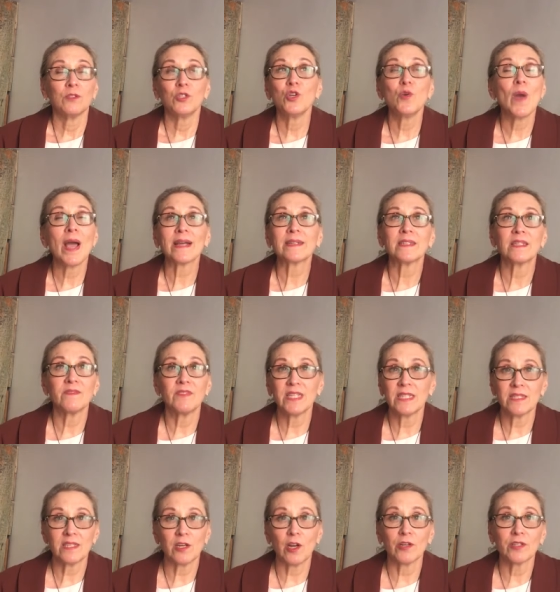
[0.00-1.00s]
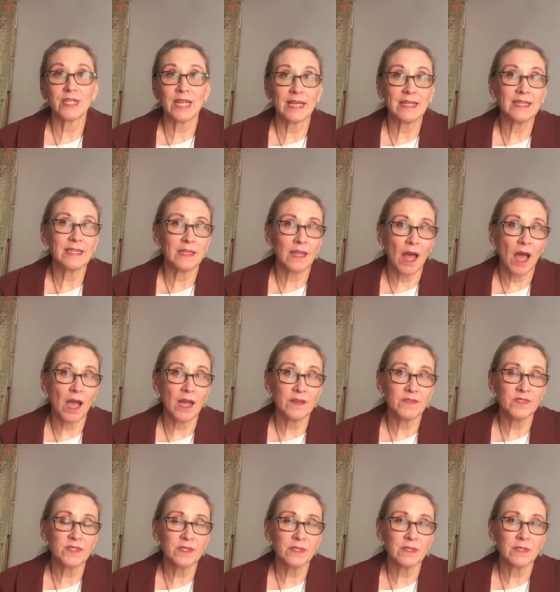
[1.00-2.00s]
new activities in our daily
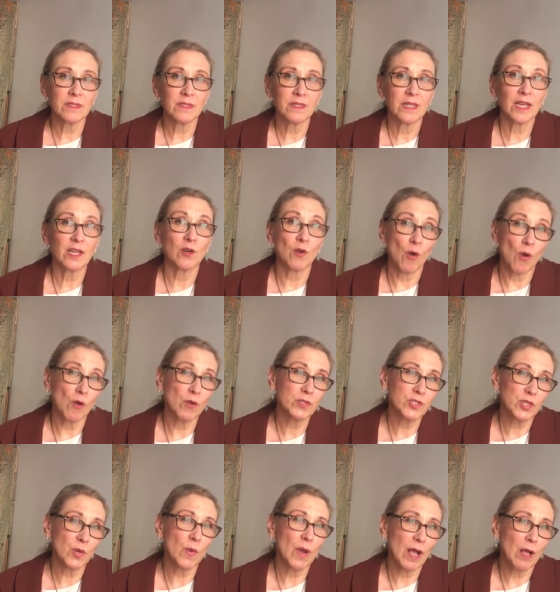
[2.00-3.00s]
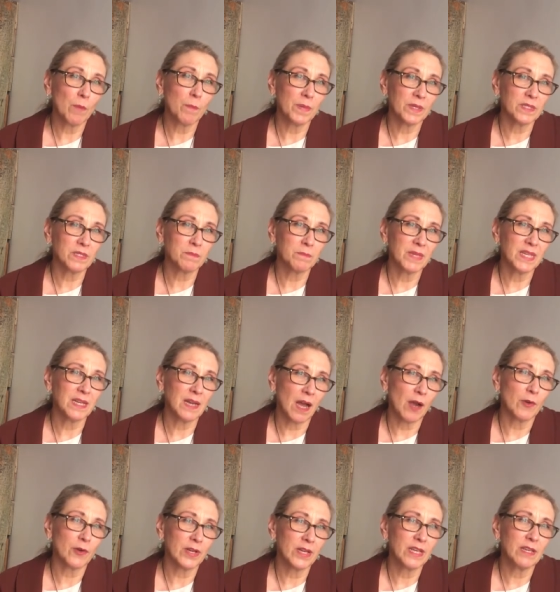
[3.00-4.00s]
lives that can also help us meet
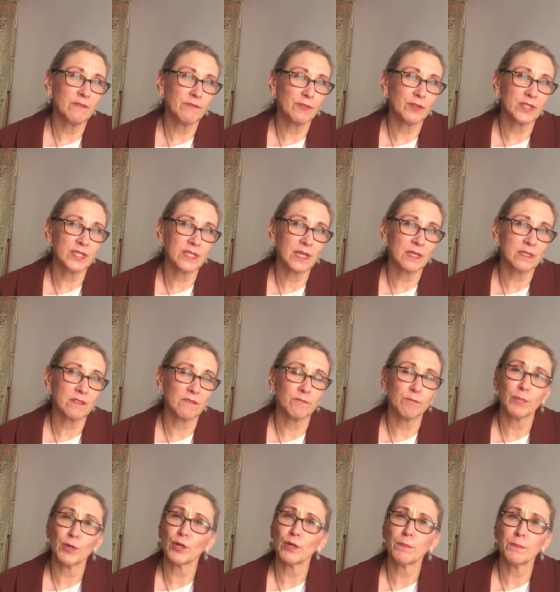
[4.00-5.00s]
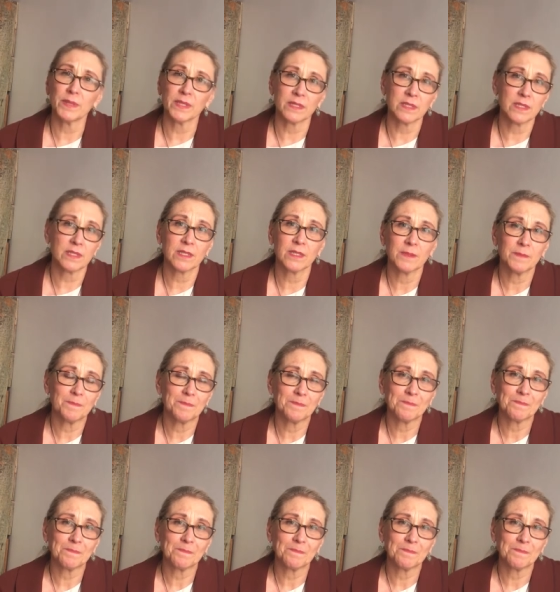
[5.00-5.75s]
our need for a sense of purpose.